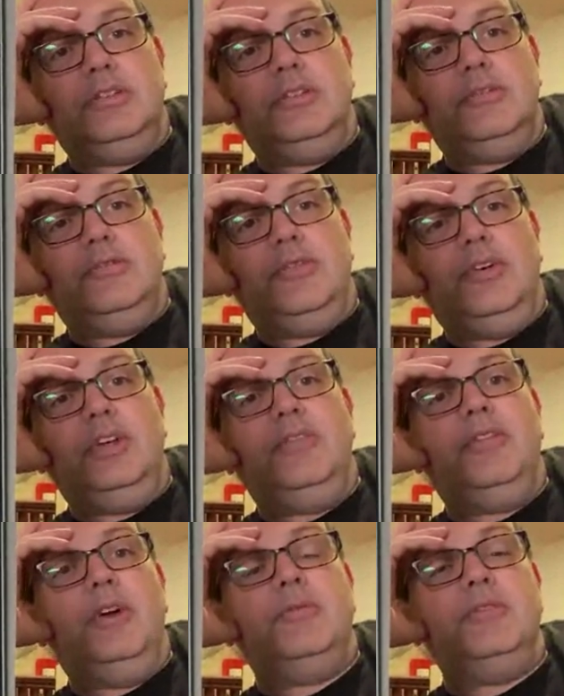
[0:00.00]

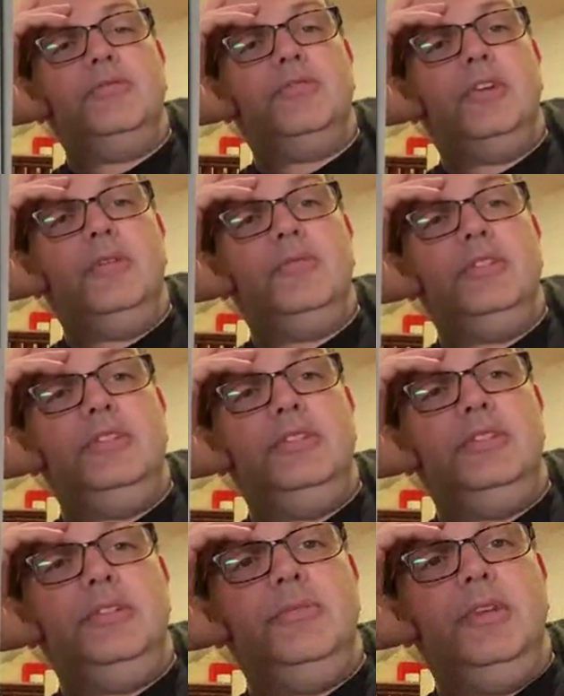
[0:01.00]
45 subscribers in
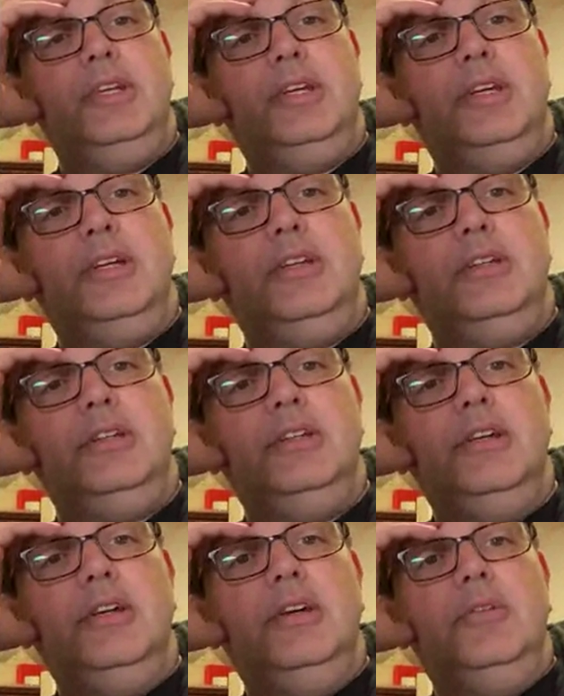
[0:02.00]
YouTube. There you go.
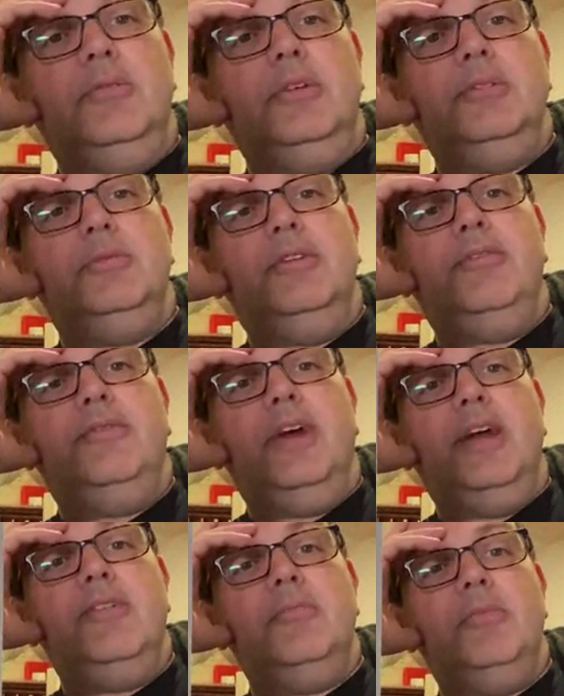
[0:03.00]
What is my
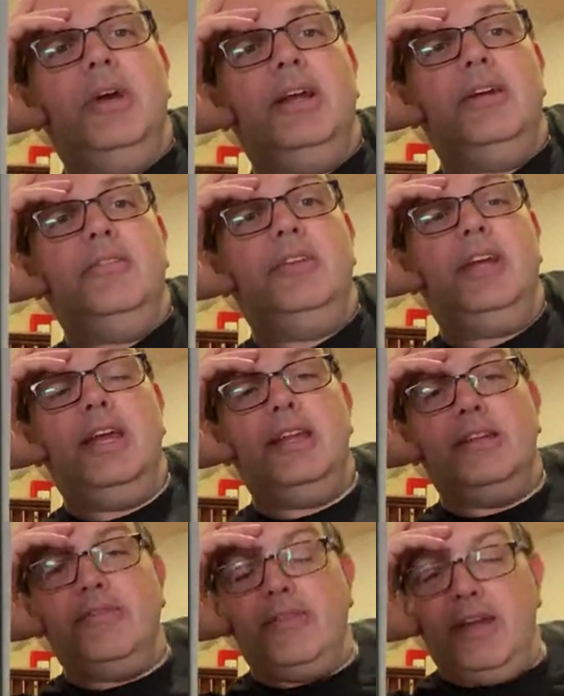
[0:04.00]
favourite bug I've
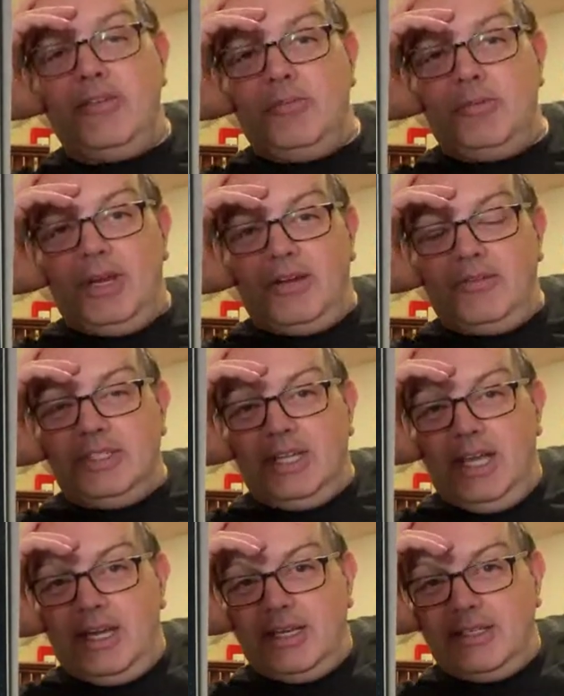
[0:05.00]
encountered? The favourite bug I've
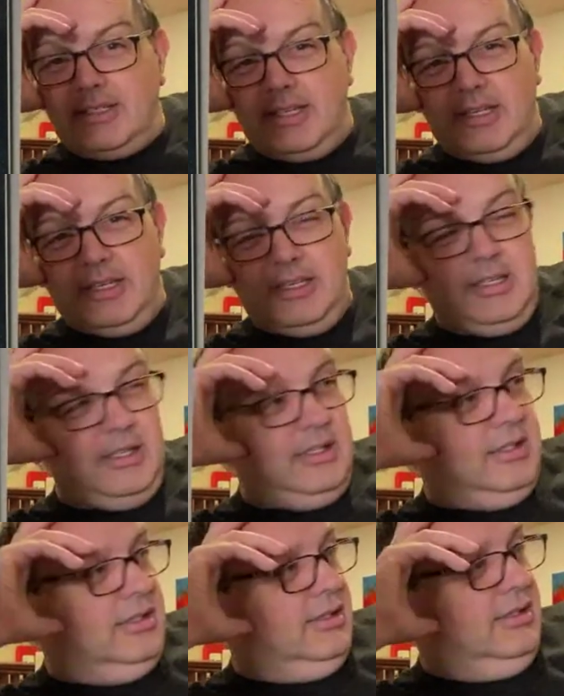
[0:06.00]
encountered is
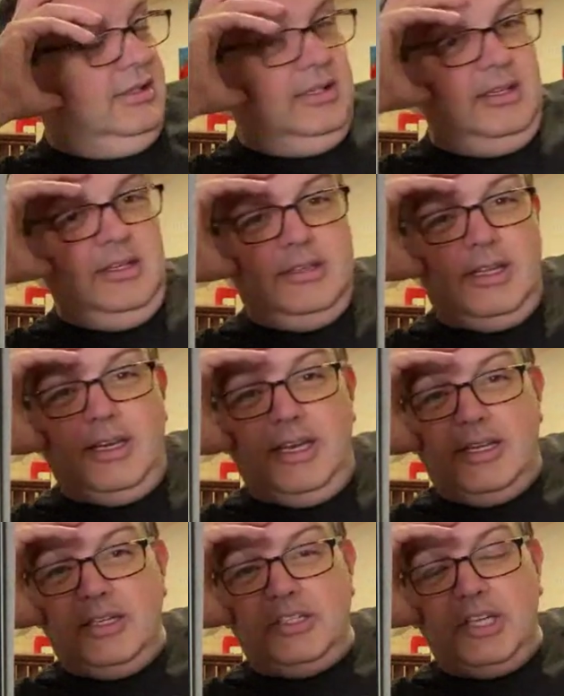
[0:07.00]
the
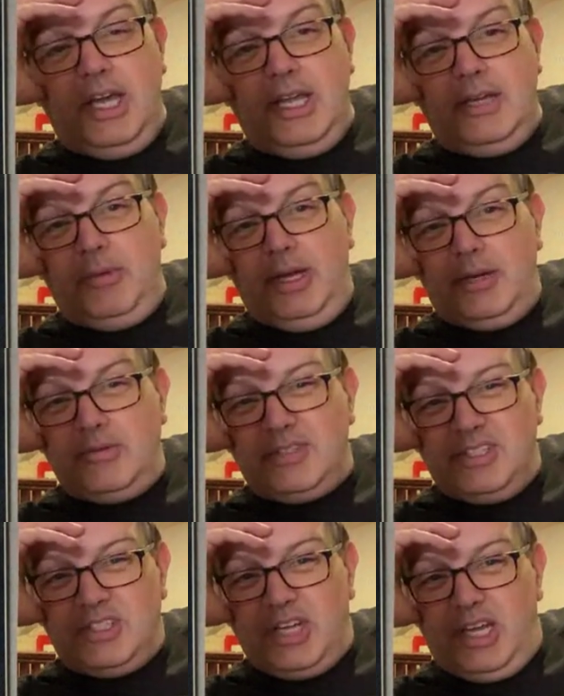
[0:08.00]
letter J bug. Was
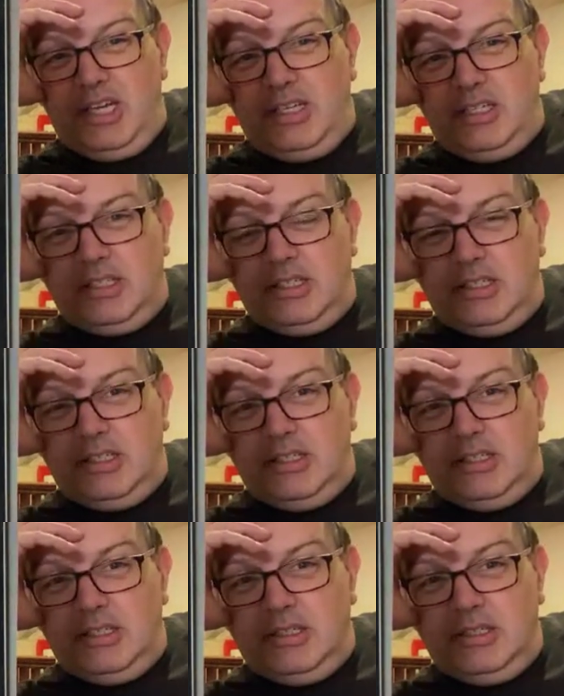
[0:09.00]
it J?
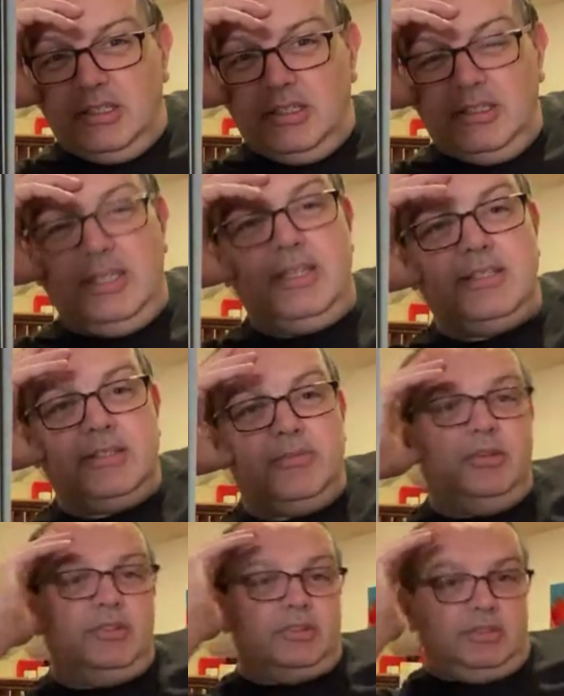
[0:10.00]
Yes, it
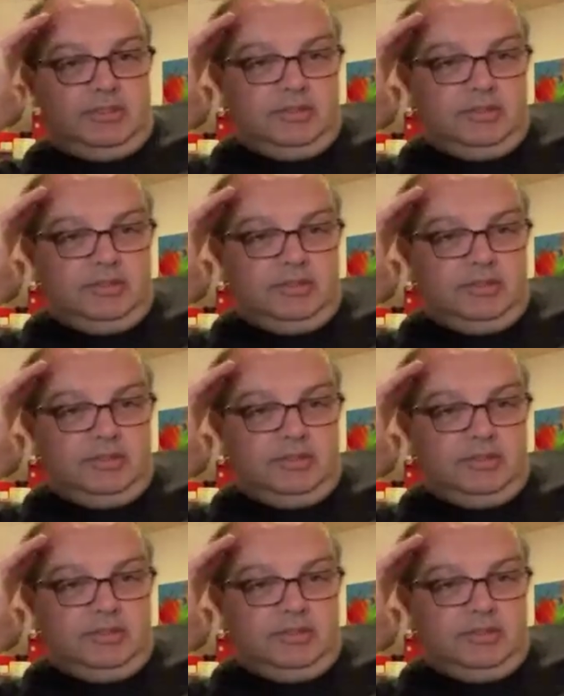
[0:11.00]
was.